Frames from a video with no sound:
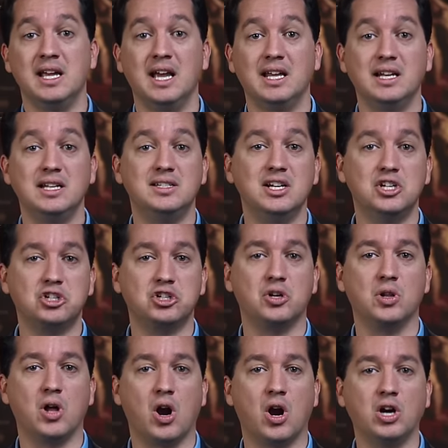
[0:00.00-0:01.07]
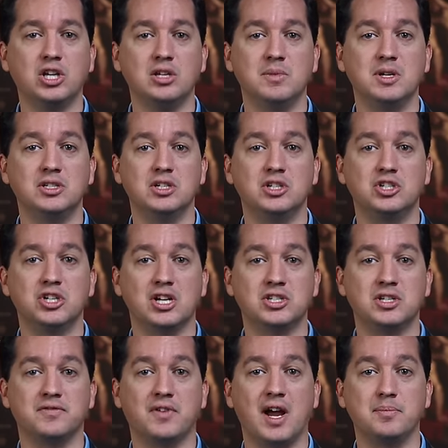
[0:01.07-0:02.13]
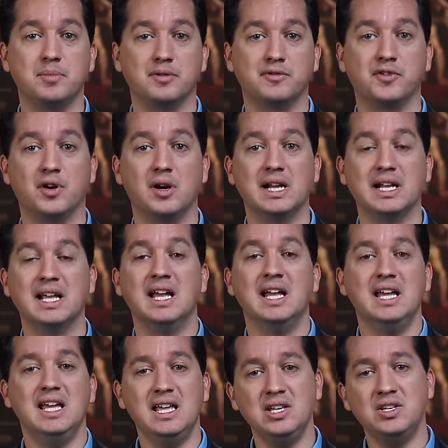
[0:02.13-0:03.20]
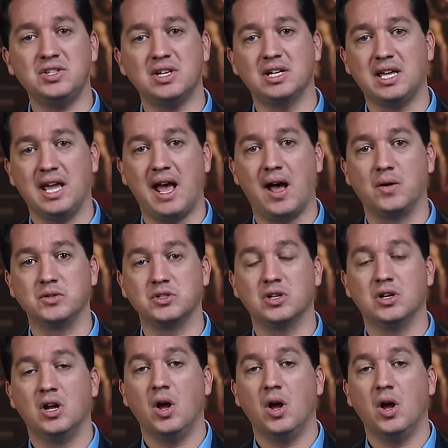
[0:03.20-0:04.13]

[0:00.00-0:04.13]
an additional argument to justify preferring his account